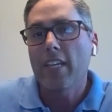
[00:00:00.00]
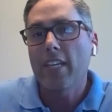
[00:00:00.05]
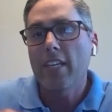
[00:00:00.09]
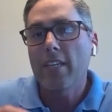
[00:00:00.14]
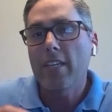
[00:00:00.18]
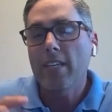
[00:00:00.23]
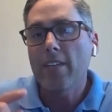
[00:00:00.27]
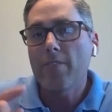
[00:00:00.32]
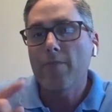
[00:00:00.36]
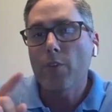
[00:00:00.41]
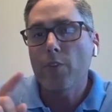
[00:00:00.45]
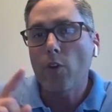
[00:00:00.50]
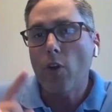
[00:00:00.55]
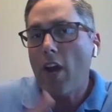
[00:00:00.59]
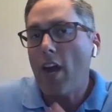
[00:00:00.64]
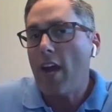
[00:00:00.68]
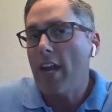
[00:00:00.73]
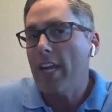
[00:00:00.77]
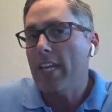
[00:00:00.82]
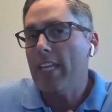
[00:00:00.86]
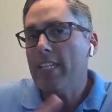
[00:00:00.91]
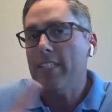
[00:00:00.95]
if your
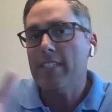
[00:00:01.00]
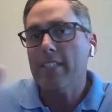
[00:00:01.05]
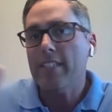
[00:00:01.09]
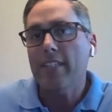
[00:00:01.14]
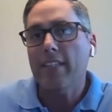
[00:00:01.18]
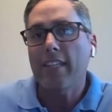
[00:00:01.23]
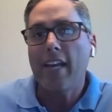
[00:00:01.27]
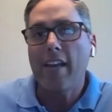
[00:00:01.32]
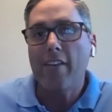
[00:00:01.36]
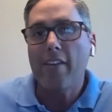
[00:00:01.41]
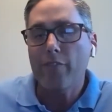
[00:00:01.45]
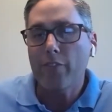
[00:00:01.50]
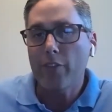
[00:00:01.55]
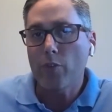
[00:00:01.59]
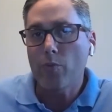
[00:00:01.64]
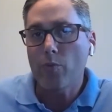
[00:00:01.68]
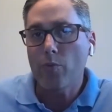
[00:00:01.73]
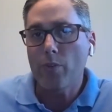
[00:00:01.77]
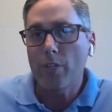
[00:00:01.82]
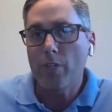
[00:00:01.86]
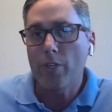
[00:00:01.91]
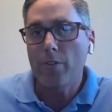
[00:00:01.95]
audience left
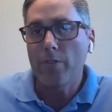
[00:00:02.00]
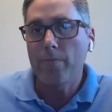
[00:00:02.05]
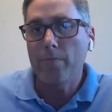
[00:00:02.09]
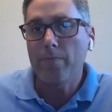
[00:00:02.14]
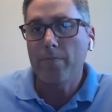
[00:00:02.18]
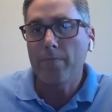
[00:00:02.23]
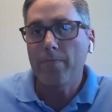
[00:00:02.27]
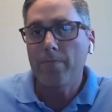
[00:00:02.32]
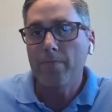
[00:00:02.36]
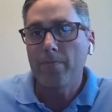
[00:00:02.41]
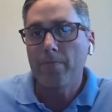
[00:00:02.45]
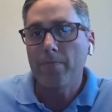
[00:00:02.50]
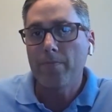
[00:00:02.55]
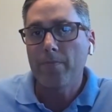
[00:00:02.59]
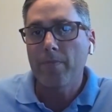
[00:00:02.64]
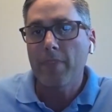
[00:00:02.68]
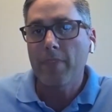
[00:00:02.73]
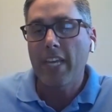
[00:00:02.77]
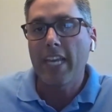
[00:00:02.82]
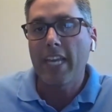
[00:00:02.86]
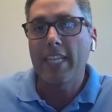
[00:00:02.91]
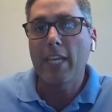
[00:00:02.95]
the room
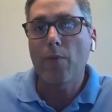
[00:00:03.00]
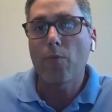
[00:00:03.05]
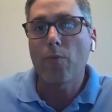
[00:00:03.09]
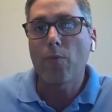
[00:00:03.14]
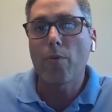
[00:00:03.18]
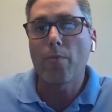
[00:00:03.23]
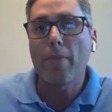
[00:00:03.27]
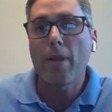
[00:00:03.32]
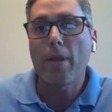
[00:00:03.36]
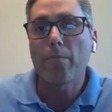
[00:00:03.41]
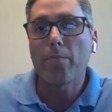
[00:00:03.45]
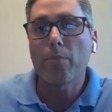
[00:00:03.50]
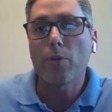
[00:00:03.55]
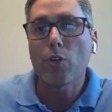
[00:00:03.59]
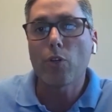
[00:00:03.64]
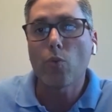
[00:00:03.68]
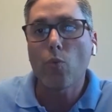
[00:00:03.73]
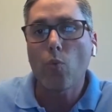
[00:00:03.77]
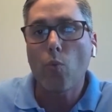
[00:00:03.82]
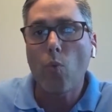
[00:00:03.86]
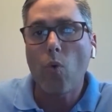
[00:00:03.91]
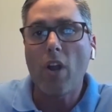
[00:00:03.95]
and they
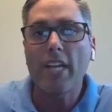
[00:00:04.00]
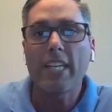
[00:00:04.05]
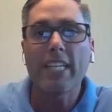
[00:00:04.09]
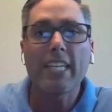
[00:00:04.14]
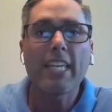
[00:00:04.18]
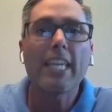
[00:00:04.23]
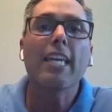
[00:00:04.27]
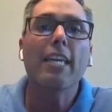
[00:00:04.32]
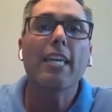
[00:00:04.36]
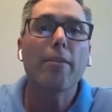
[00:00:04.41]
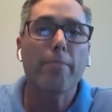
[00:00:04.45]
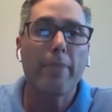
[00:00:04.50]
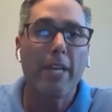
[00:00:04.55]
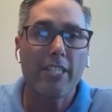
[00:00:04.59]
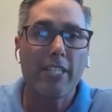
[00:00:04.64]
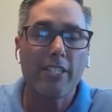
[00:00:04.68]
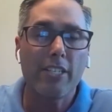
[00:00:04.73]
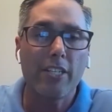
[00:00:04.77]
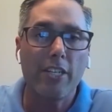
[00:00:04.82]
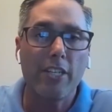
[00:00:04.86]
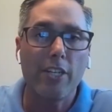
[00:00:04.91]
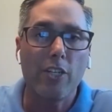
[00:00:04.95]
remembered one key
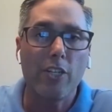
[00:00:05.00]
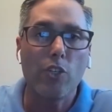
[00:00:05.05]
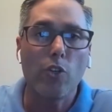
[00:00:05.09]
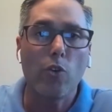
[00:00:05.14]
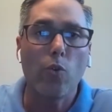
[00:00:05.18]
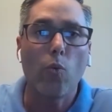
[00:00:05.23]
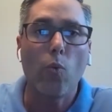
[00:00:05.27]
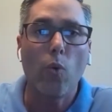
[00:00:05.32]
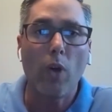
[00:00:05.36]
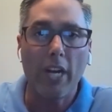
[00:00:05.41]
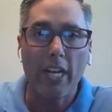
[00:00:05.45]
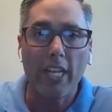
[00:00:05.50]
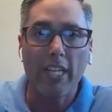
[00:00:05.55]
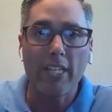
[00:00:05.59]
message, what